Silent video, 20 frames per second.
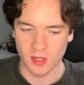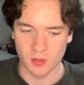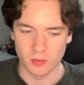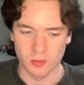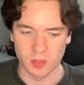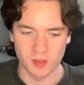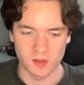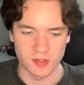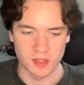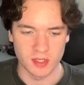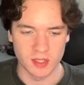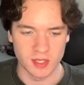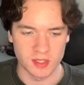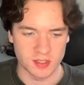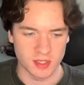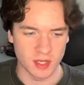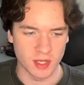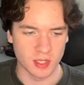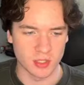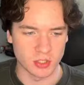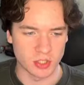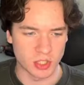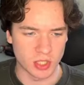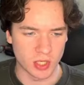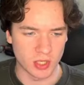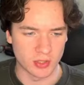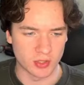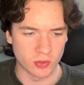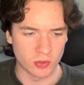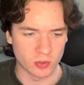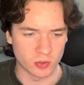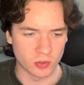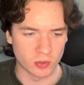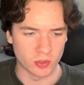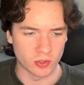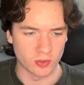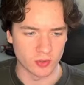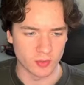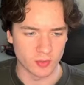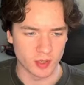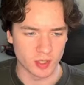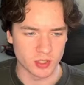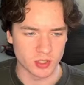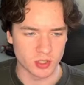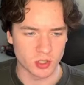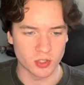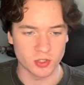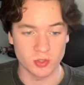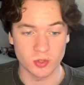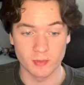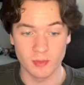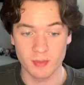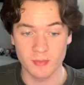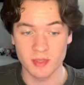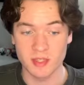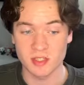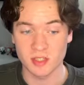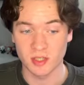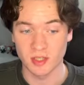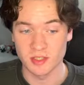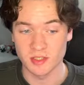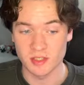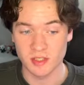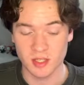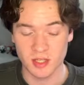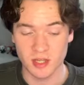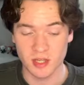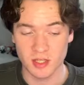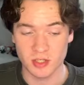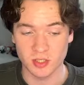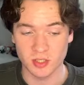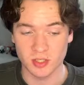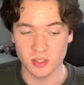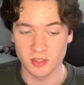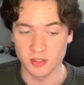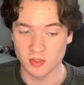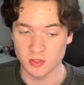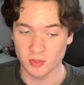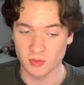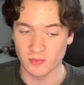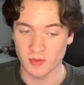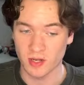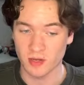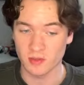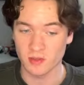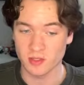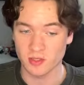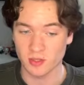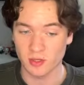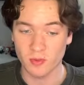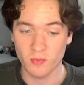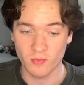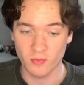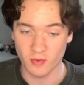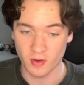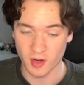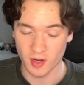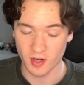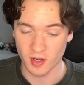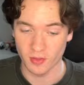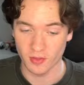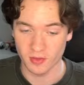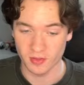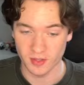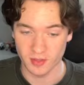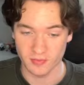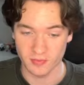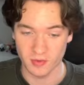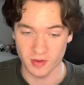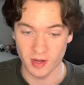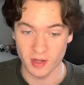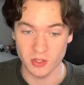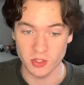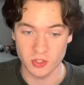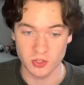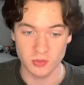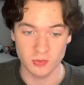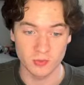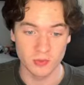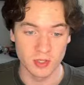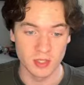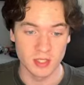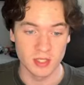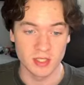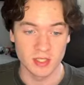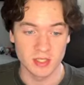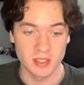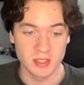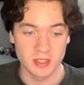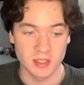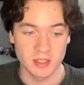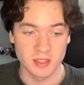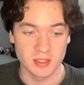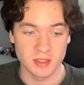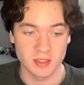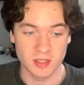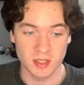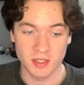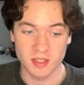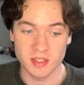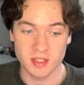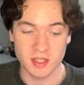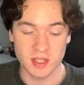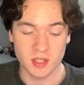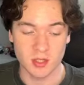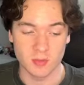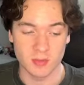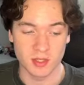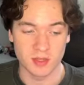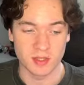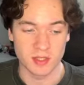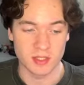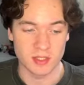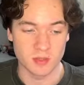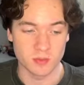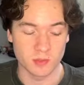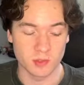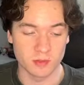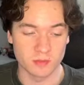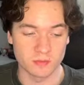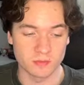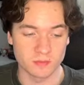Martinez and Çalhanoğlu are on the pitch. Oh, so it might be Zielinski actually. So if anyone's looking for another differential, Zielinski could be a decent one.